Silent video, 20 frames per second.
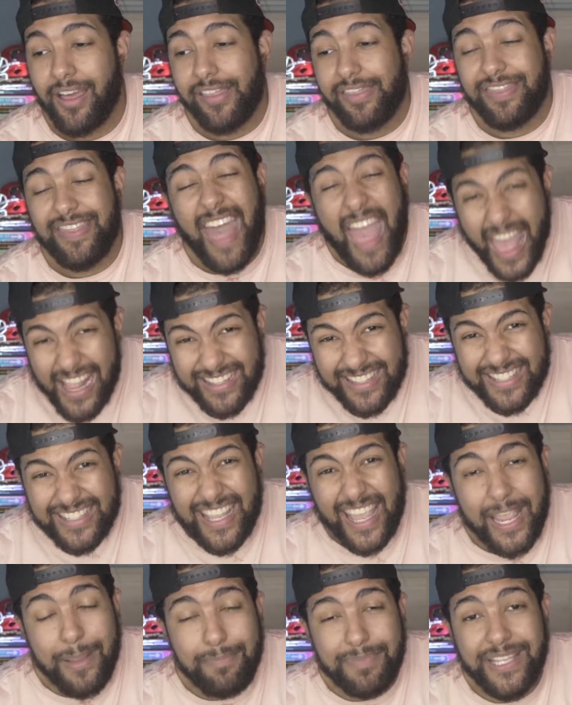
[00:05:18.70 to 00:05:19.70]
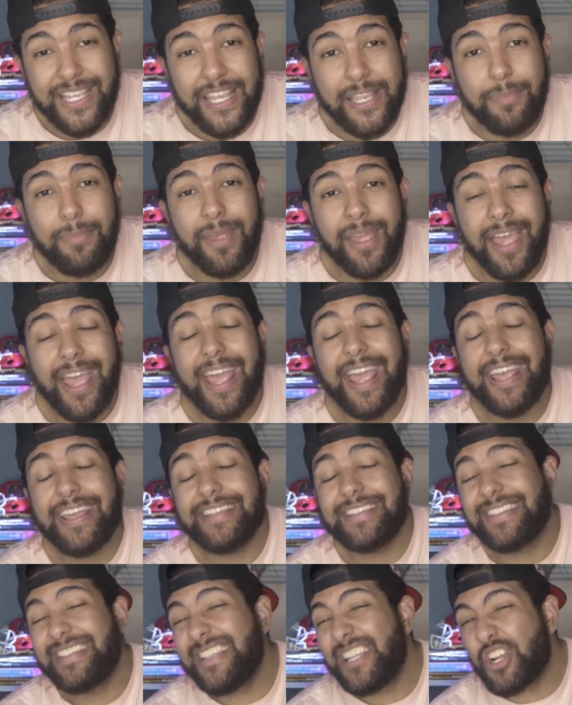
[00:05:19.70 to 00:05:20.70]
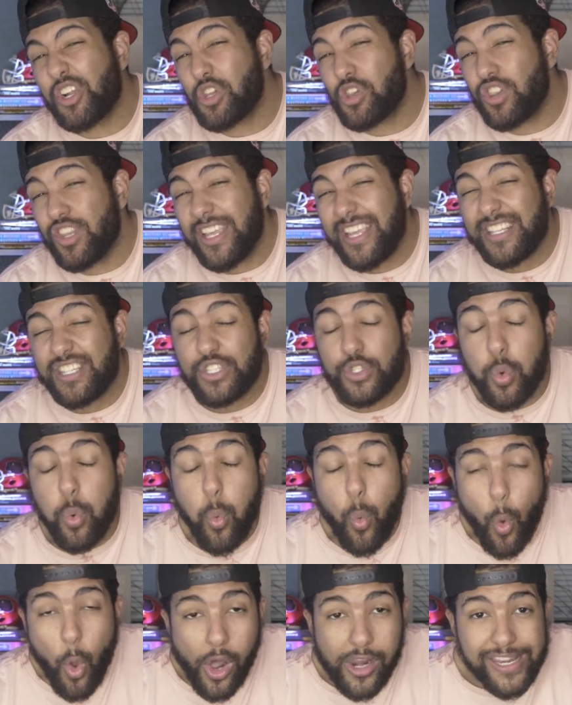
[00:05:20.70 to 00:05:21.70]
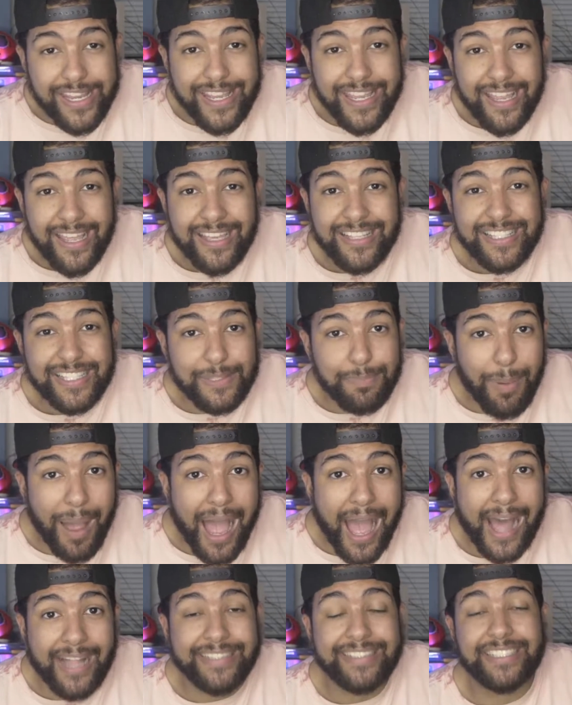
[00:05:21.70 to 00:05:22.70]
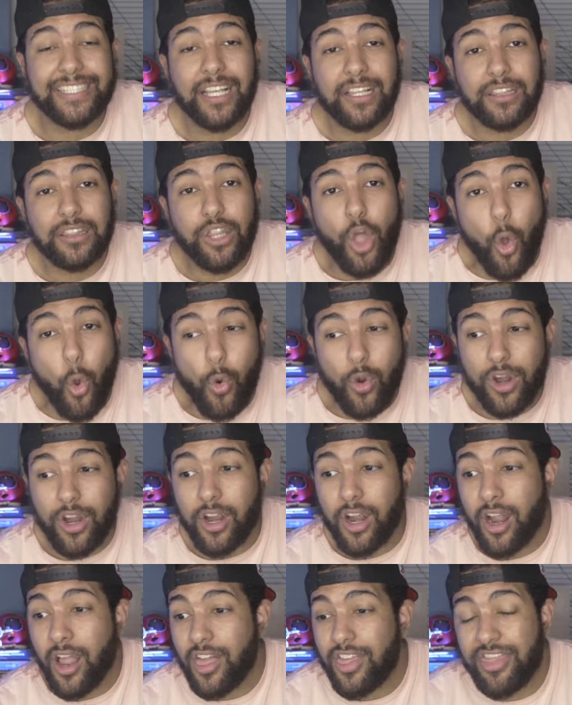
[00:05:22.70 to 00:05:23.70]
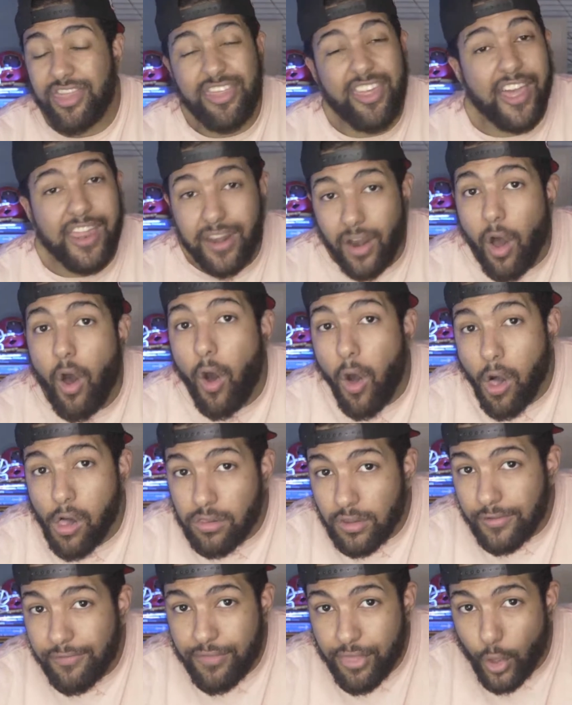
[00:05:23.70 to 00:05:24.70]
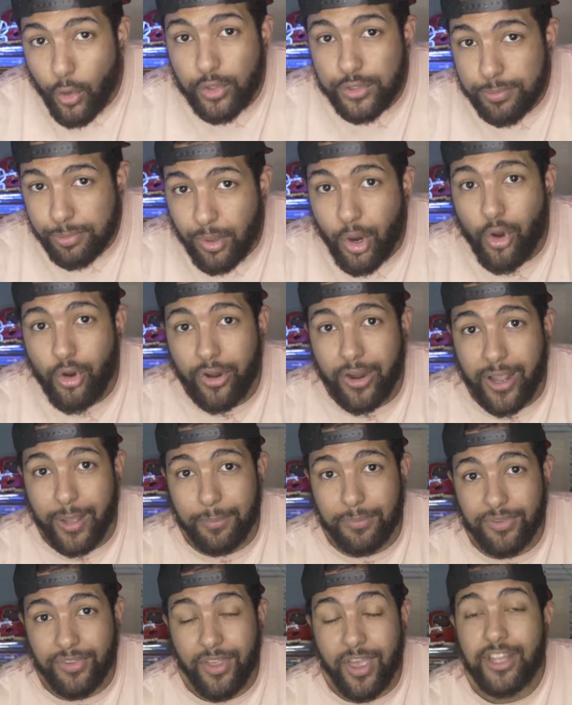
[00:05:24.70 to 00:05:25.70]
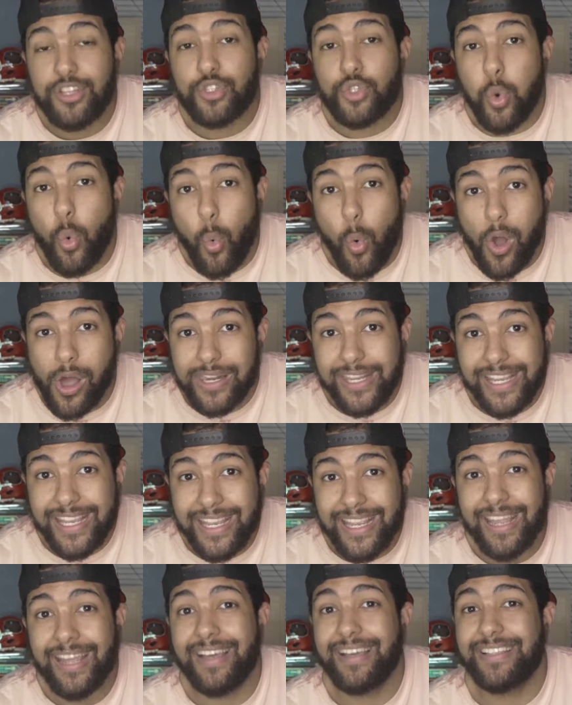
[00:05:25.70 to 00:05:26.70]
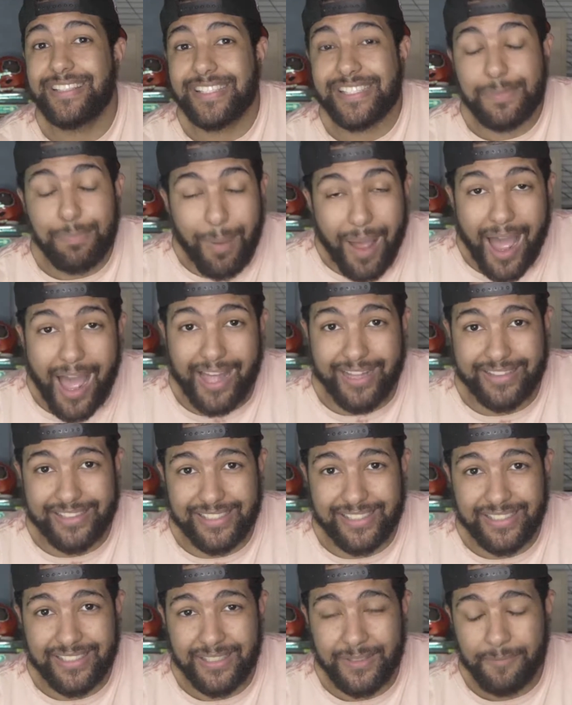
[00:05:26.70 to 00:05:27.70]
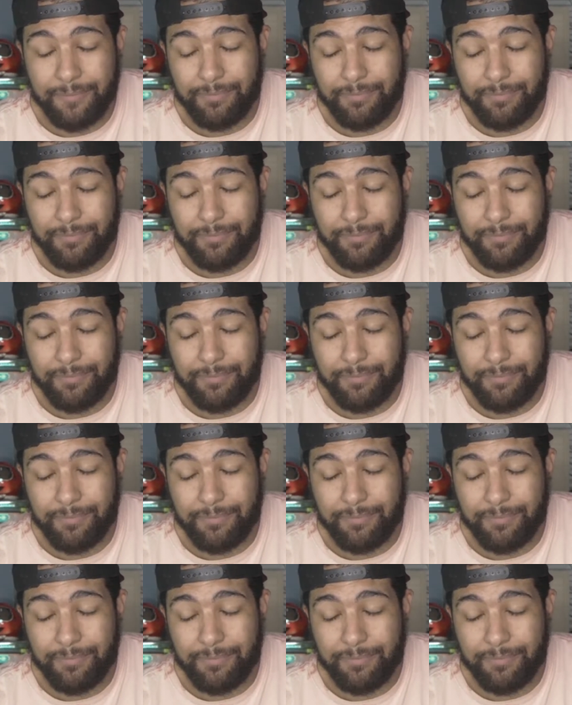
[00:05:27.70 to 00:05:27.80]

That same team is nearly 20 spots lower than all of those programs. 20 spots.